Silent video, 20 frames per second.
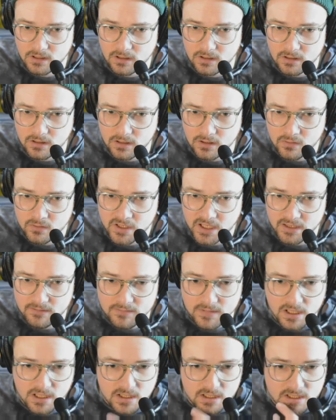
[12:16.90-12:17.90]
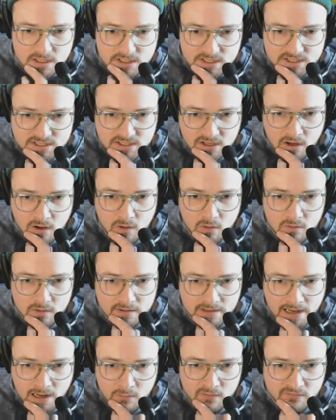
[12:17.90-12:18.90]
Okay, so
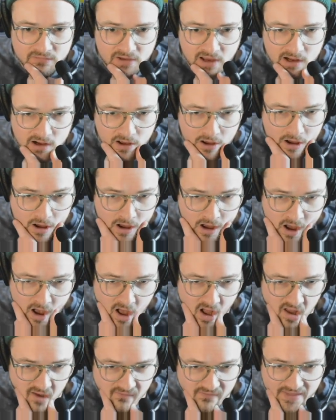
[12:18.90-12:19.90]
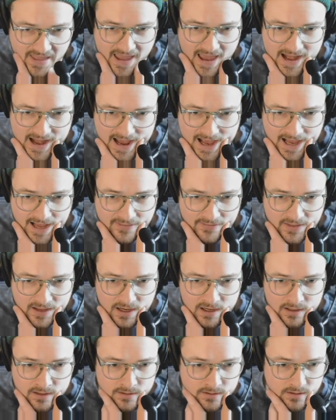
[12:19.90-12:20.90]
now we've got all of that on
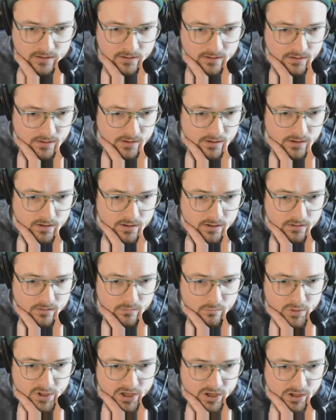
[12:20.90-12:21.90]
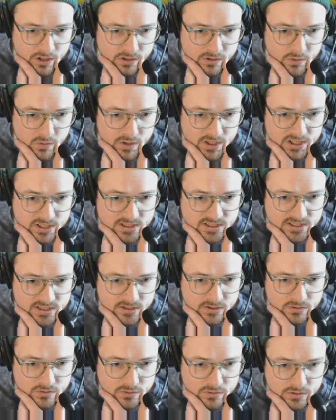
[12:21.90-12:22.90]
there. We are going
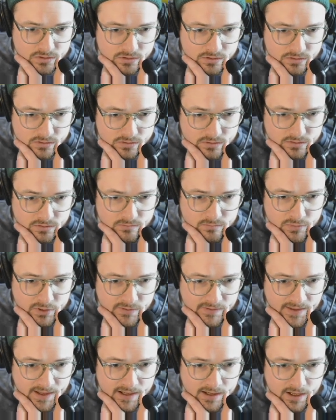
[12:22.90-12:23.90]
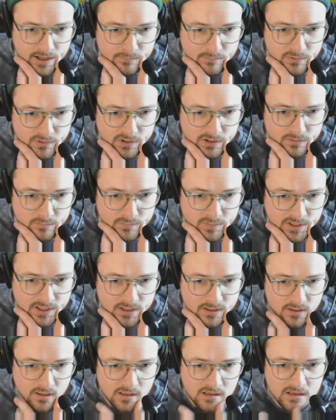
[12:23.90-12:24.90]
to put that up a little bit.
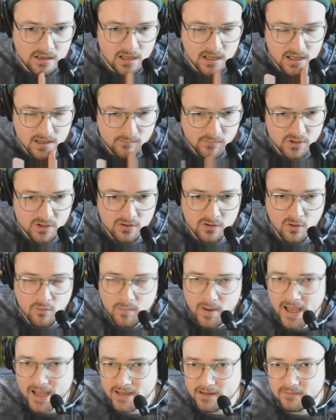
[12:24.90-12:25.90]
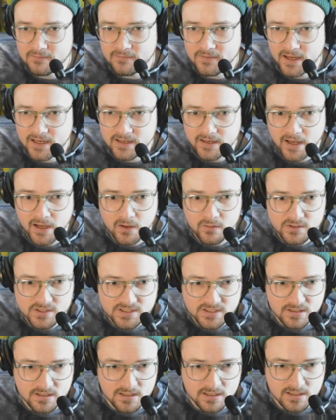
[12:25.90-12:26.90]
You can go back and find out
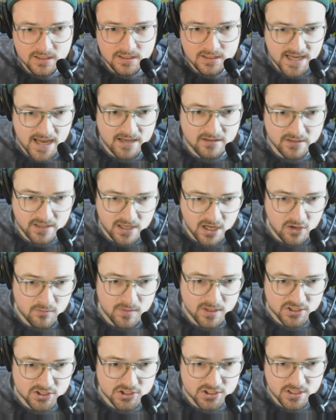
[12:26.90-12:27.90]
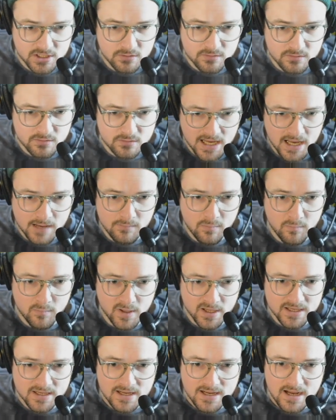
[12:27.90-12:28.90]
exactly how much it was up,
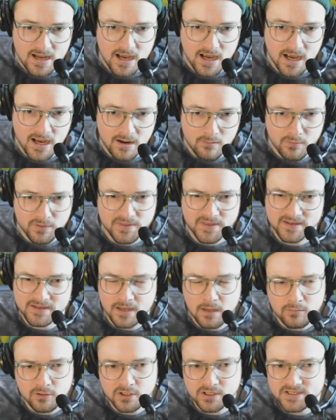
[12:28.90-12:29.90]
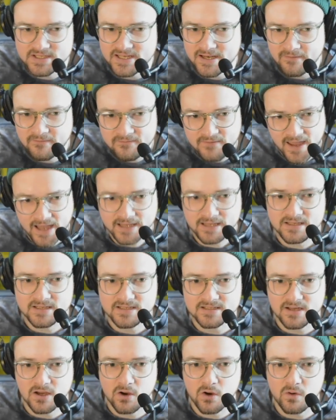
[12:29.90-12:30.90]
but with the doubler, it's an effect.
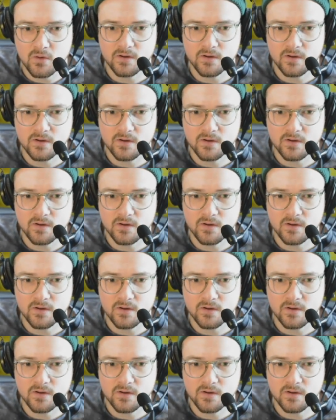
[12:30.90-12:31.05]
So,